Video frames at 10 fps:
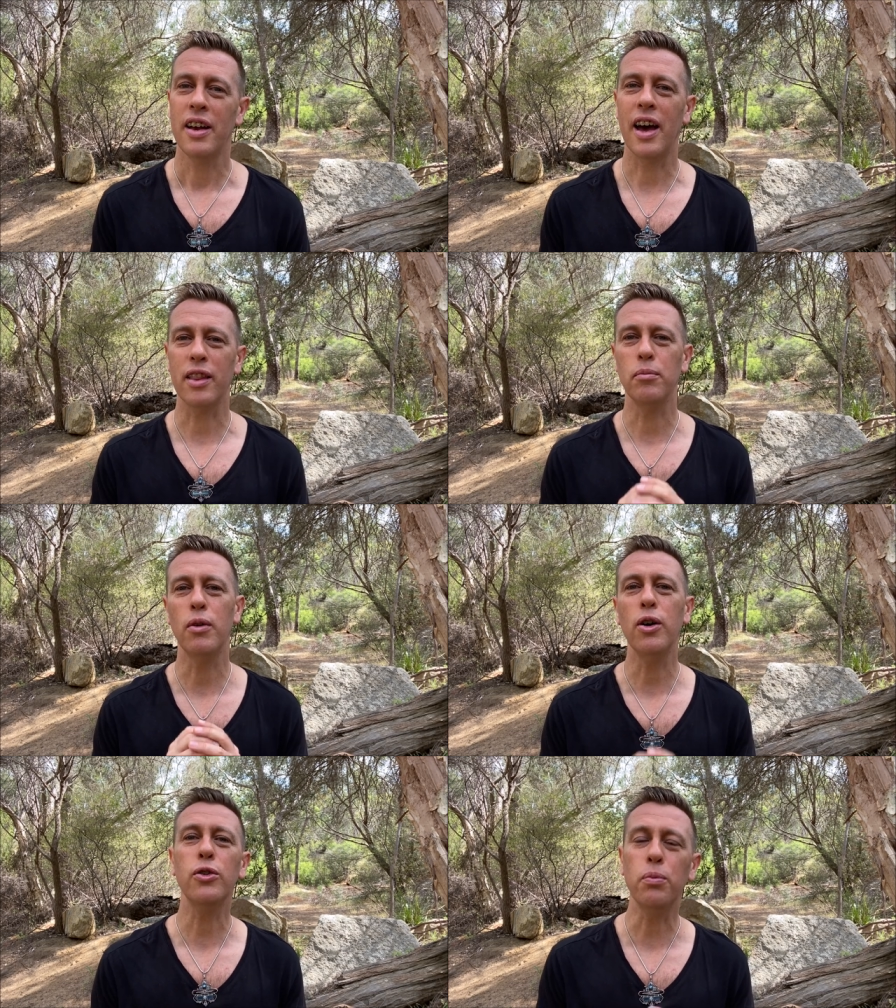Now the
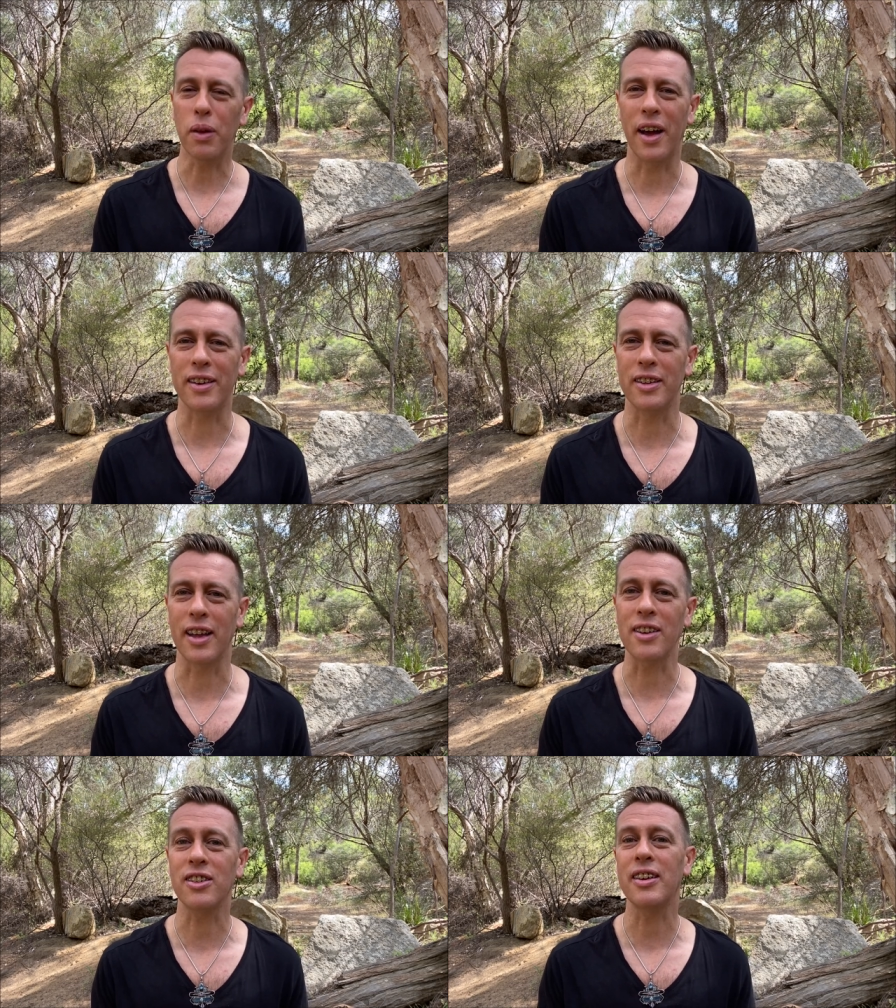myrtle plant
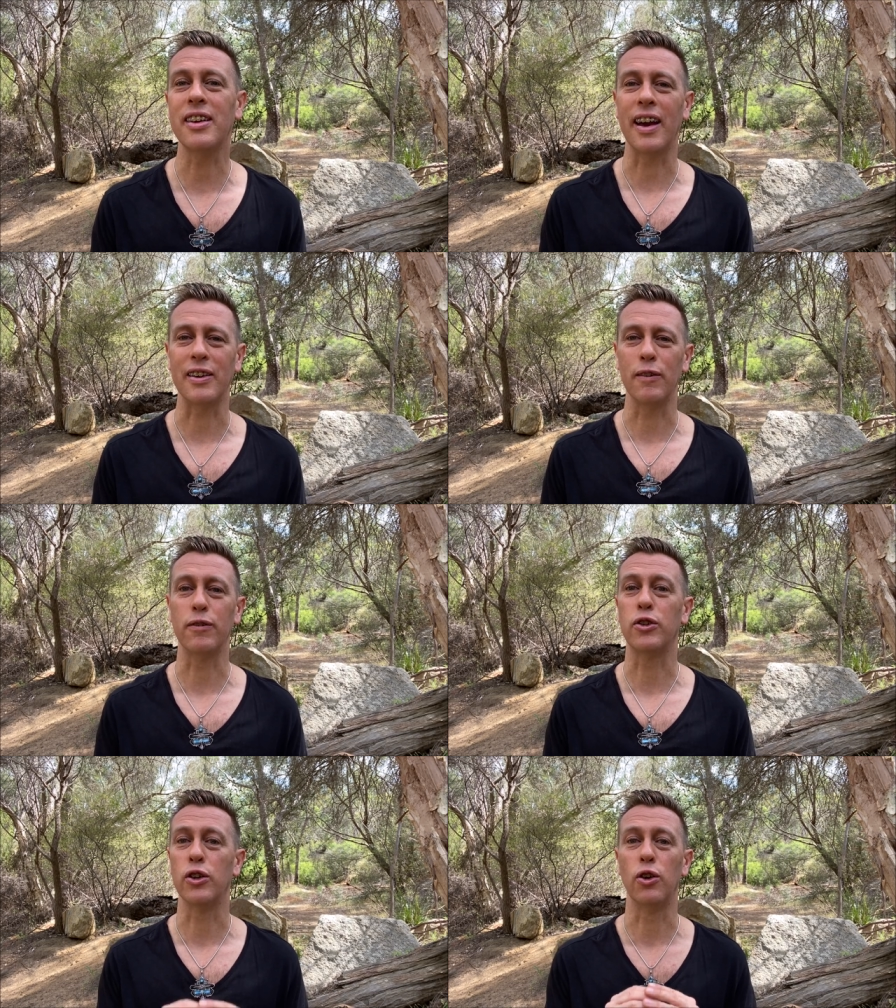is actually
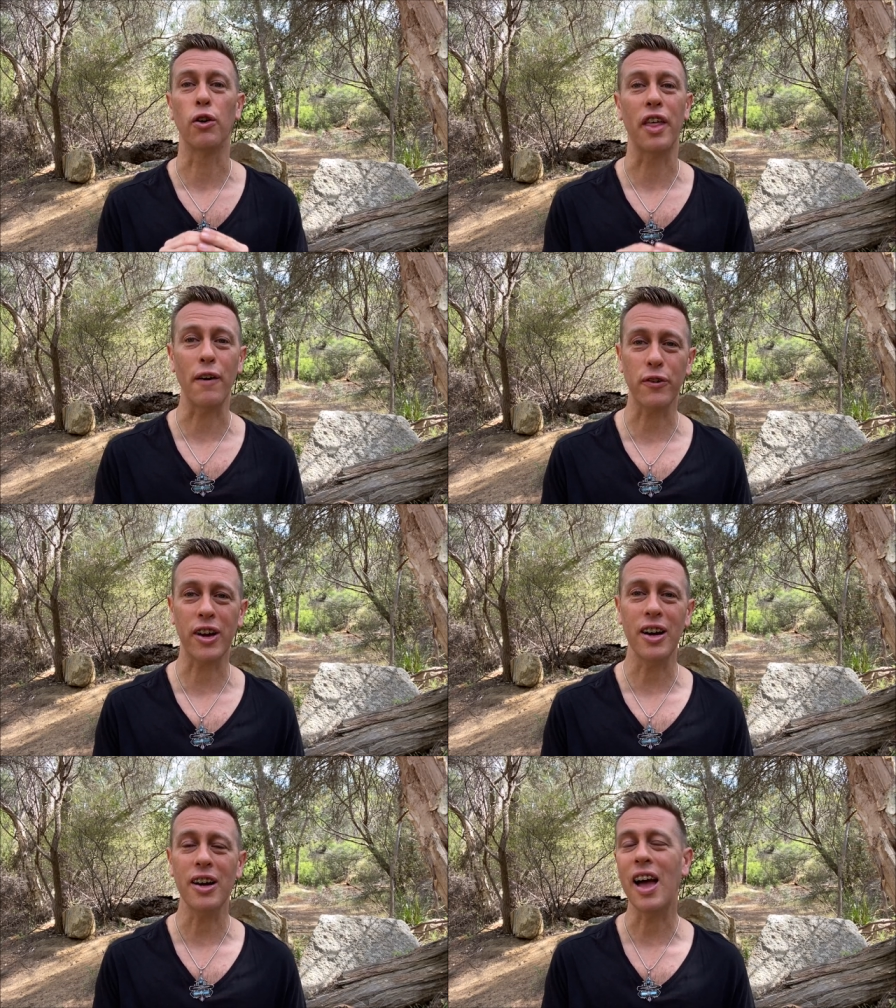native to North
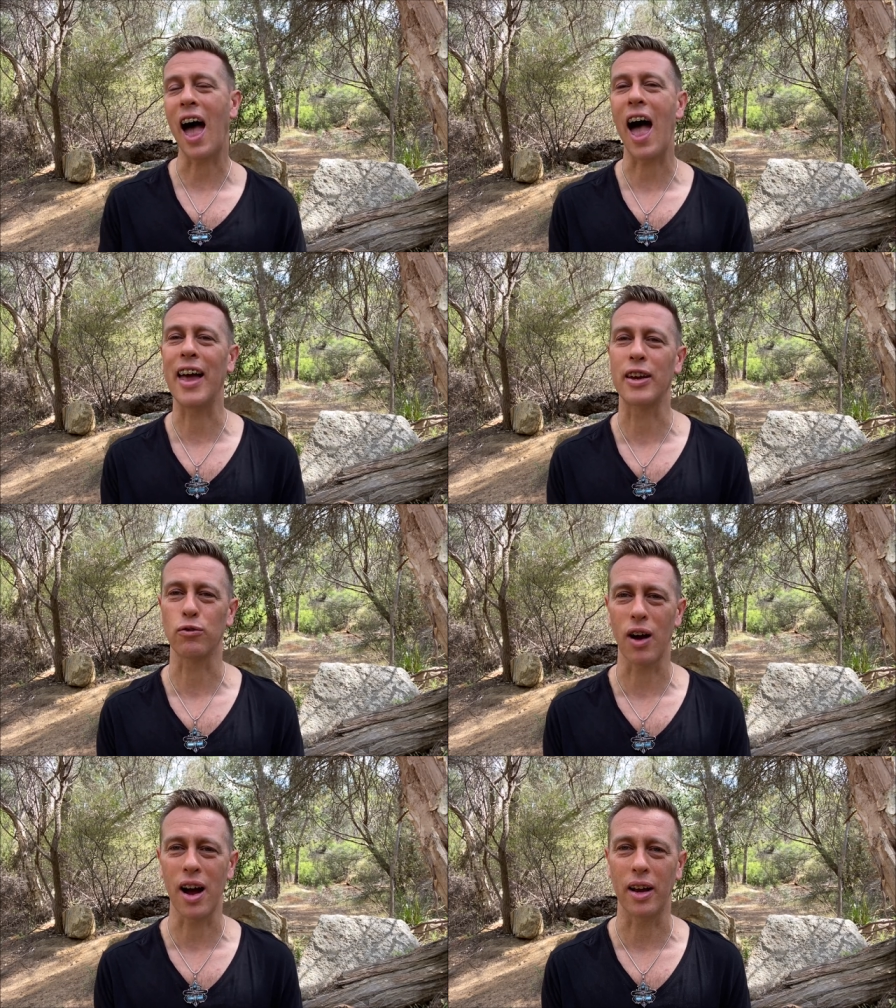Africa and
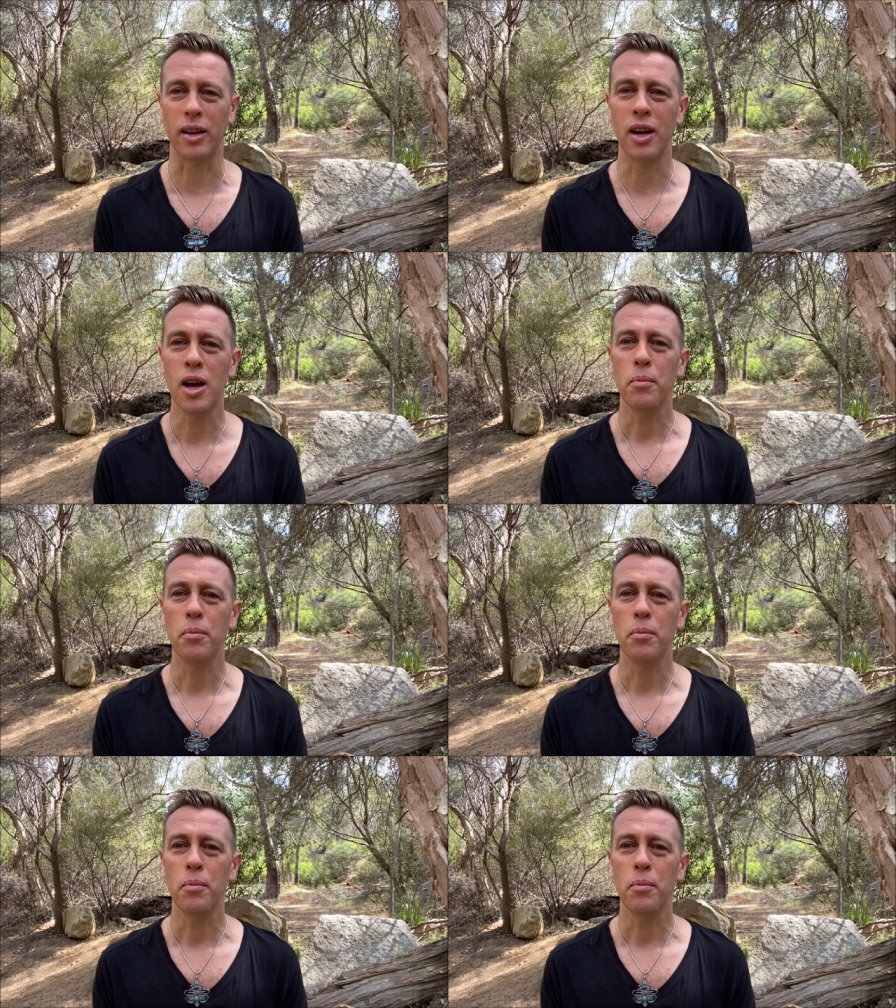Iran,